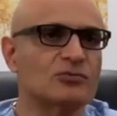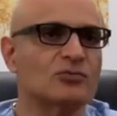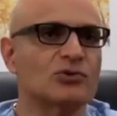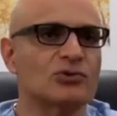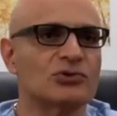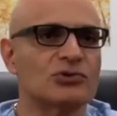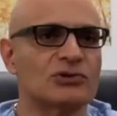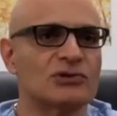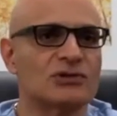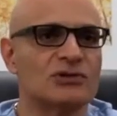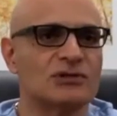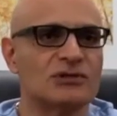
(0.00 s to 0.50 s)
We'll
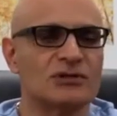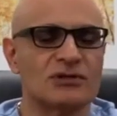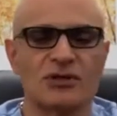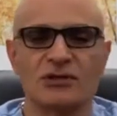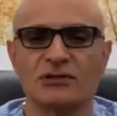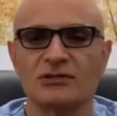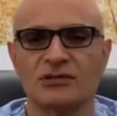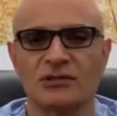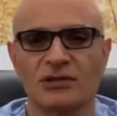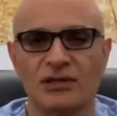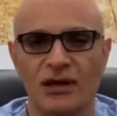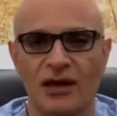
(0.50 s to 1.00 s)
just
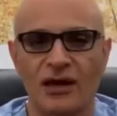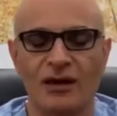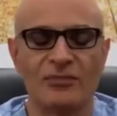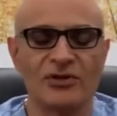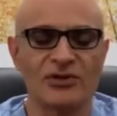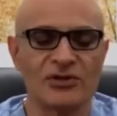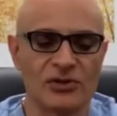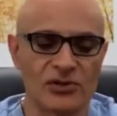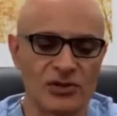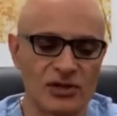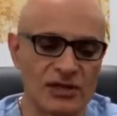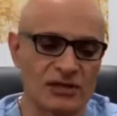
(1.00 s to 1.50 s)
discuss the common
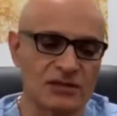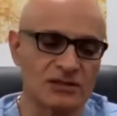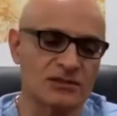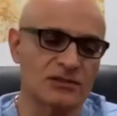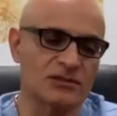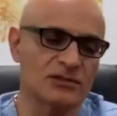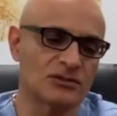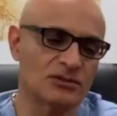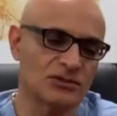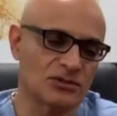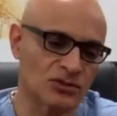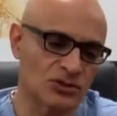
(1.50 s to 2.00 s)
things.
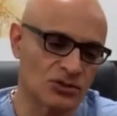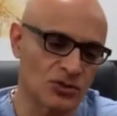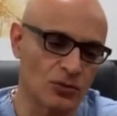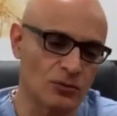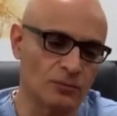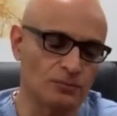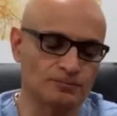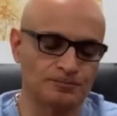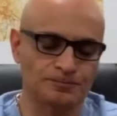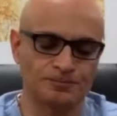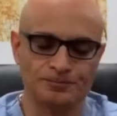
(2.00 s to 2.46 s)
So,